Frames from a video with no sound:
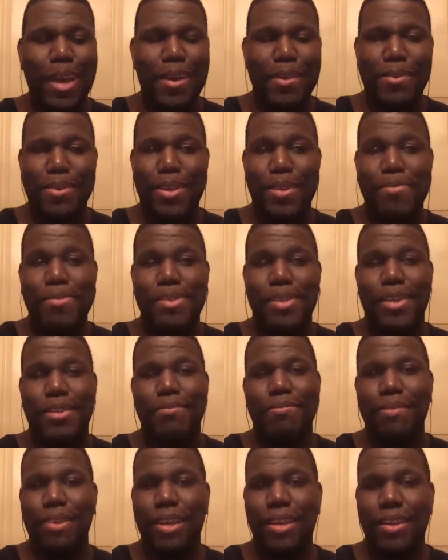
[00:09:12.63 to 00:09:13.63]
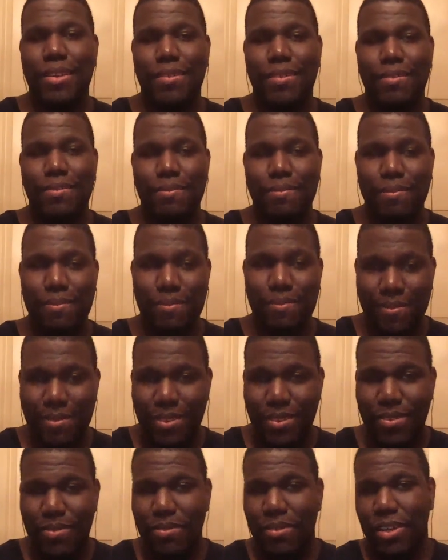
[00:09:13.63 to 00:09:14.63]
Yeah, enough said.
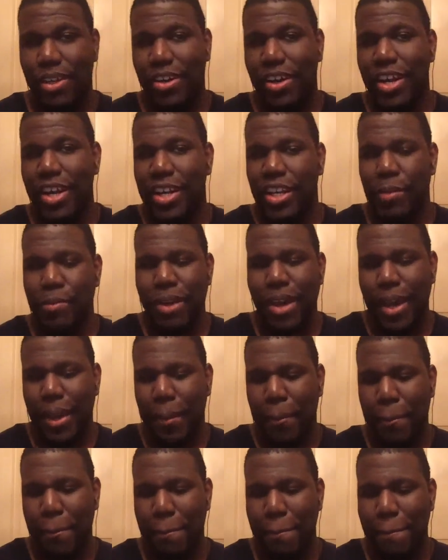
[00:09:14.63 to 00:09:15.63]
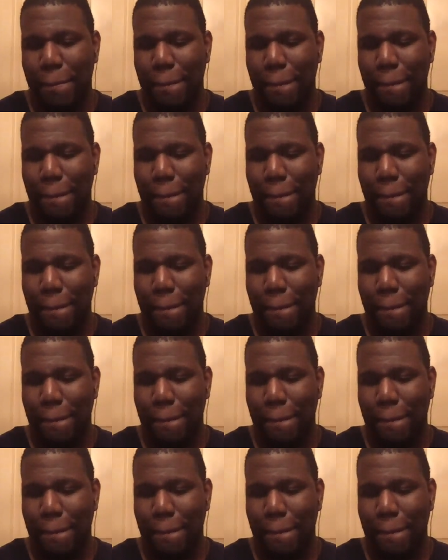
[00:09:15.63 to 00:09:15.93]
Craig, you're back.